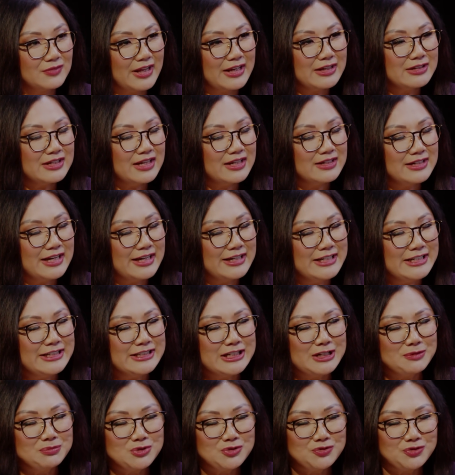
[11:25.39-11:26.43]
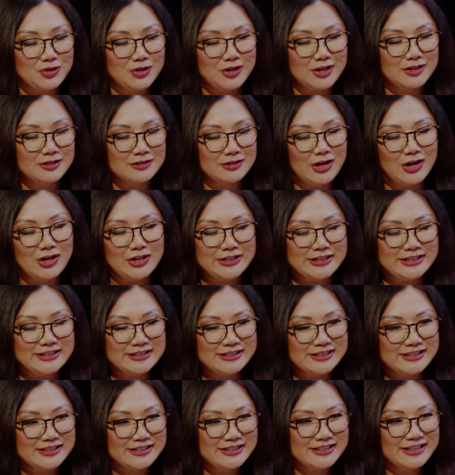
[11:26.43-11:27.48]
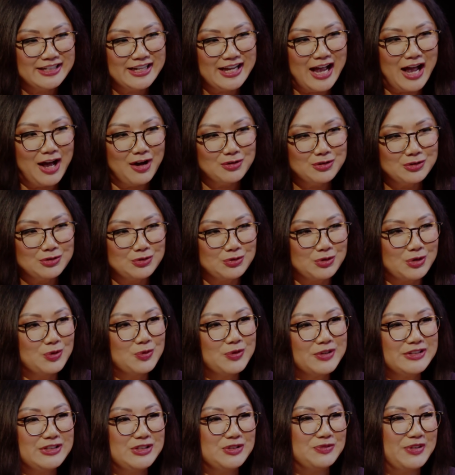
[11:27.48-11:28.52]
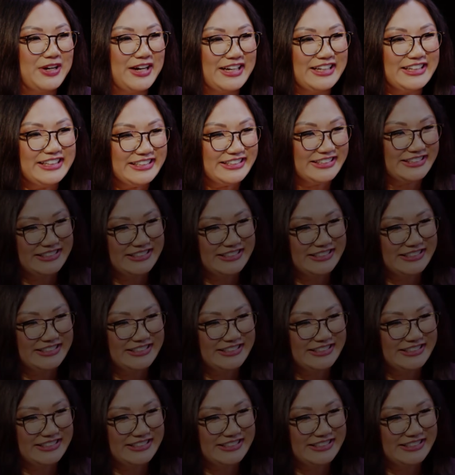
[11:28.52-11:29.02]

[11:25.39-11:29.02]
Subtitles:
And any tips for our audience, how to grow with Dubai?